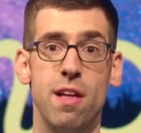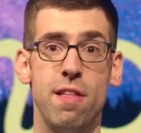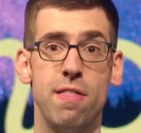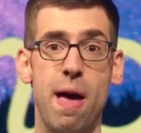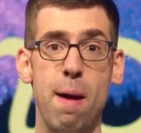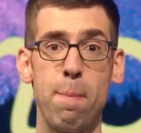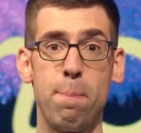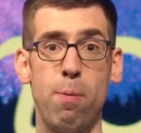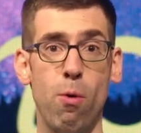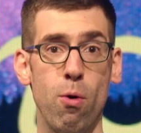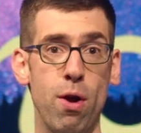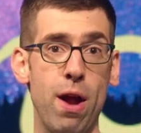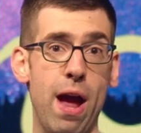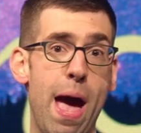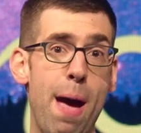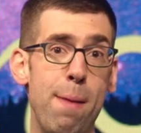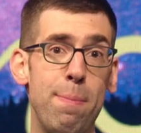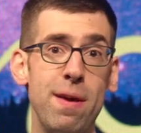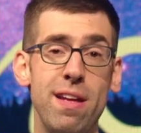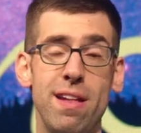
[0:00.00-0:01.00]
That poor
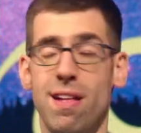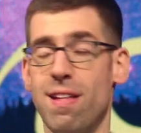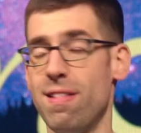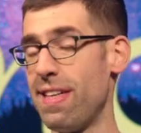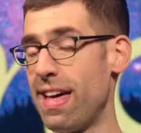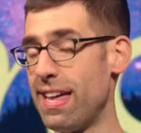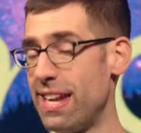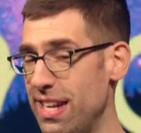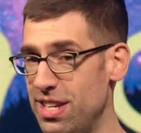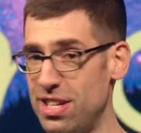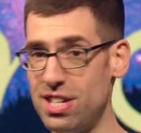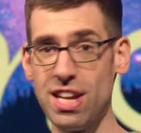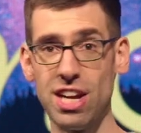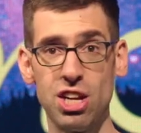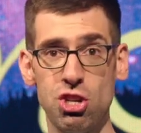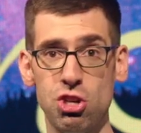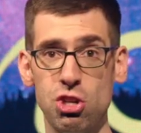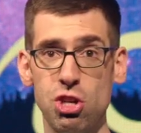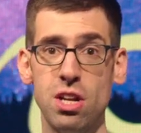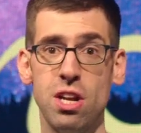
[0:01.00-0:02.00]
habit, that
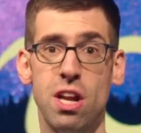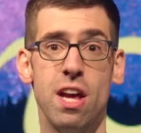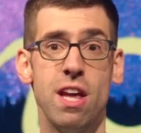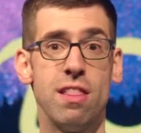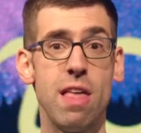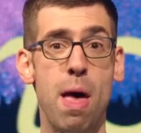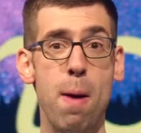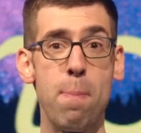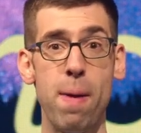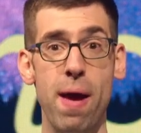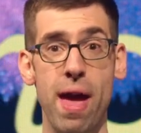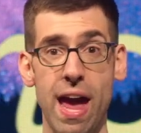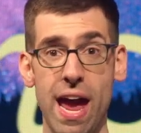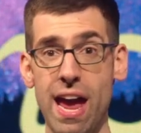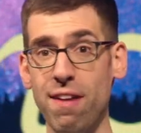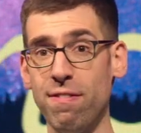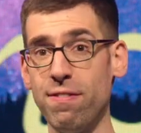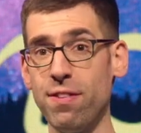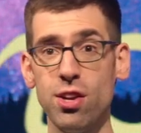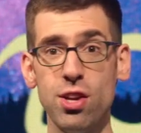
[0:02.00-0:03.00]
addiction, that
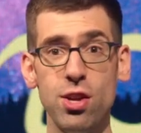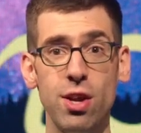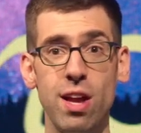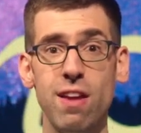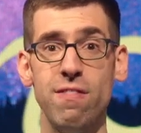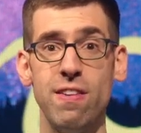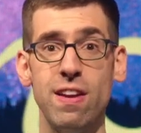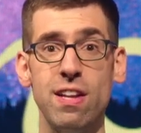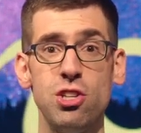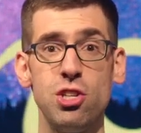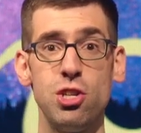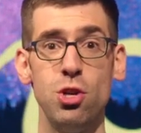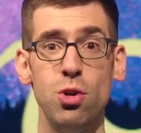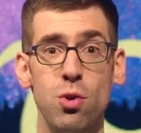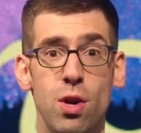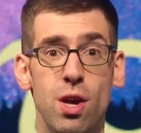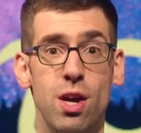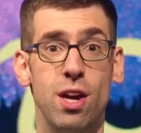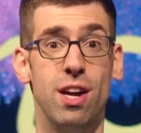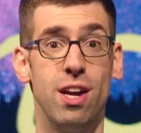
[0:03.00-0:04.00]
behavior you give
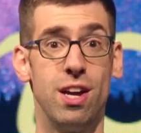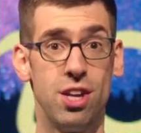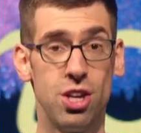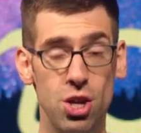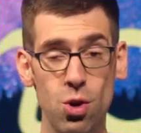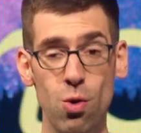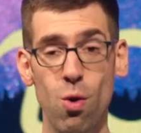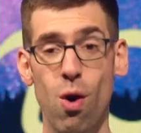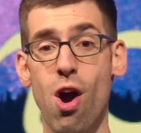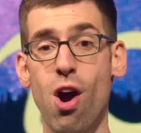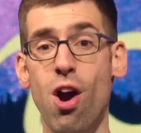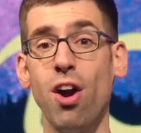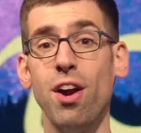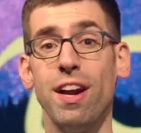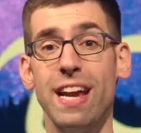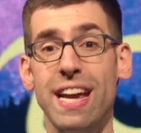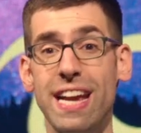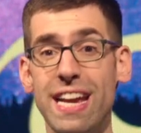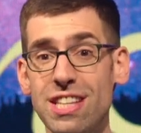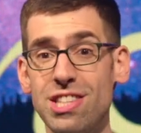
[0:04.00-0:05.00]
into, you
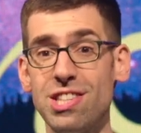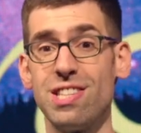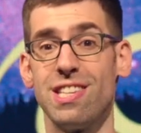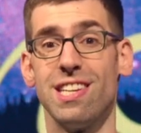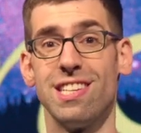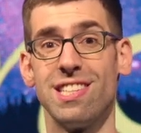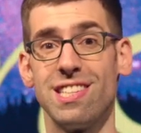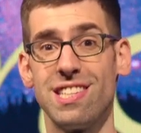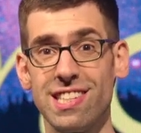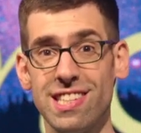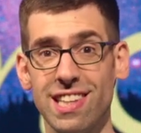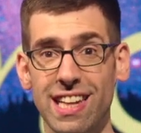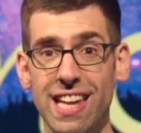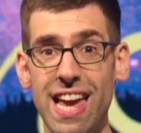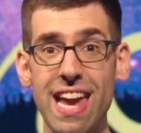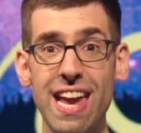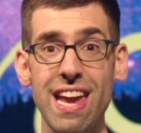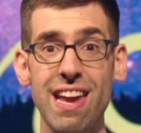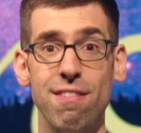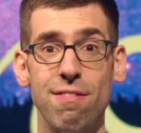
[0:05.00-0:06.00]
are its
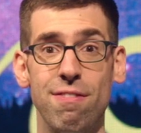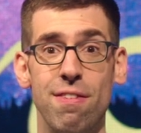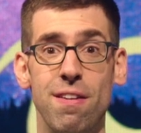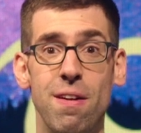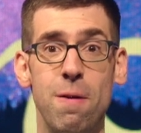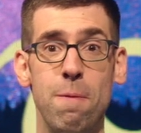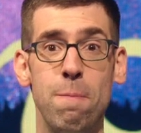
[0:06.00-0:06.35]
slave.